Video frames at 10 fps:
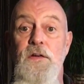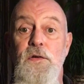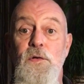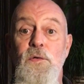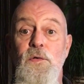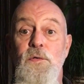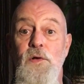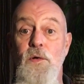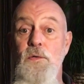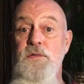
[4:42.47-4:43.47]
You who
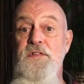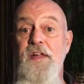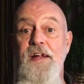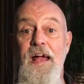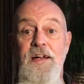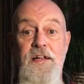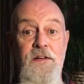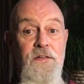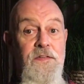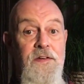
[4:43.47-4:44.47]
knows that any
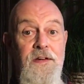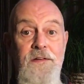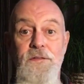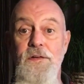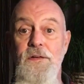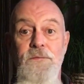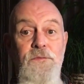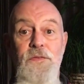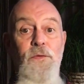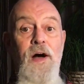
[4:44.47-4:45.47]
good thing
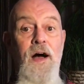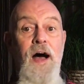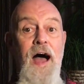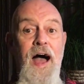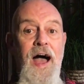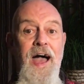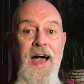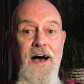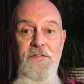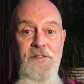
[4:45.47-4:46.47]
you
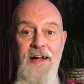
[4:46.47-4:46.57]
have,